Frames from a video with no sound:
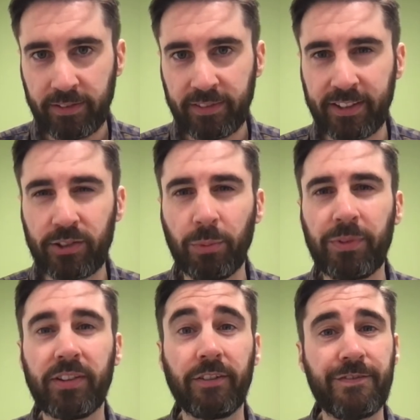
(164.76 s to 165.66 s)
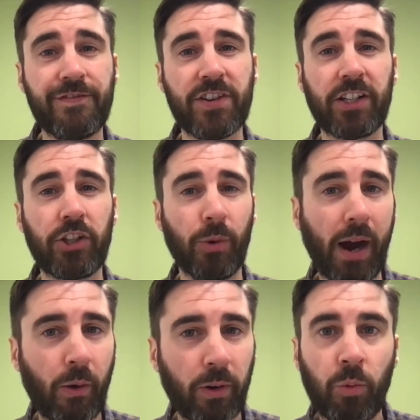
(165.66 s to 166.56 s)
is something that freaks you
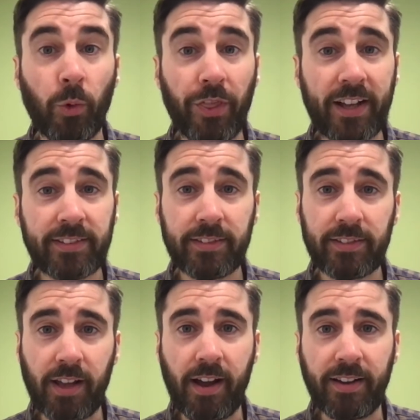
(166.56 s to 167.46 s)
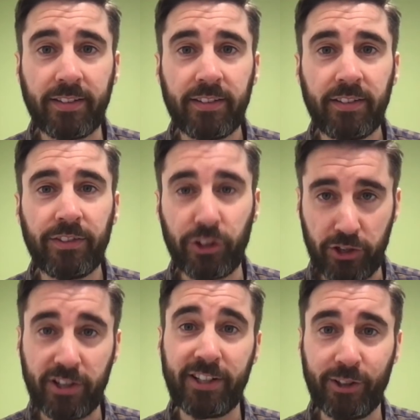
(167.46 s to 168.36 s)
out, well, that's a sign that you
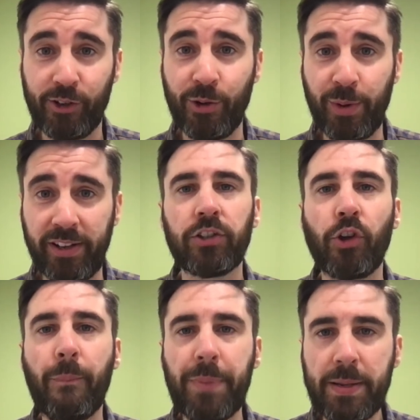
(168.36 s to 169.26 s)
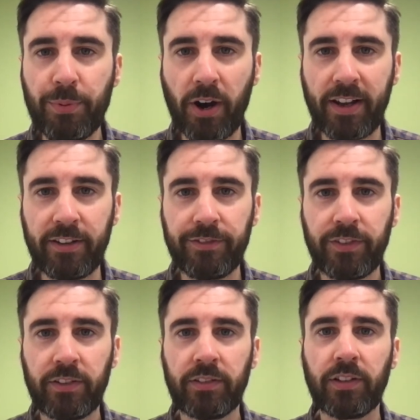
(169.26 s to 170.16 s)
need to do it. So be brave
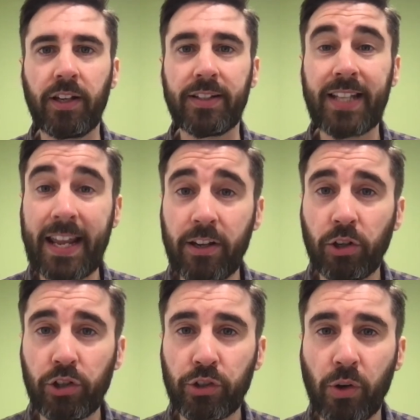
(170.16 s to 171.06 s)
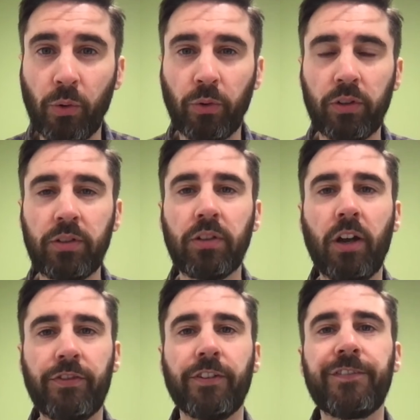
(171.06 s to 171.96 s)
and take control
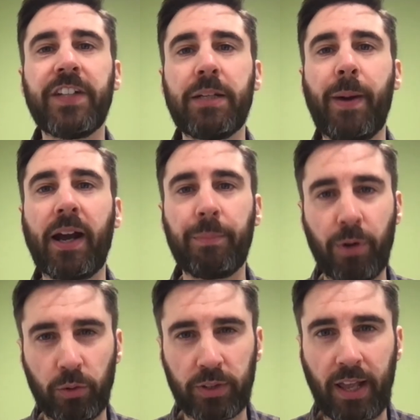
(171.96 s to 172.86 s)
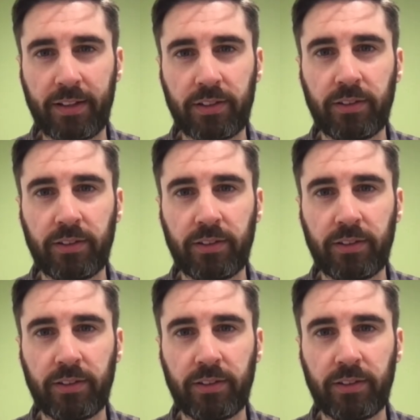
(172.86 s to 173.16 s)
of your feedback process.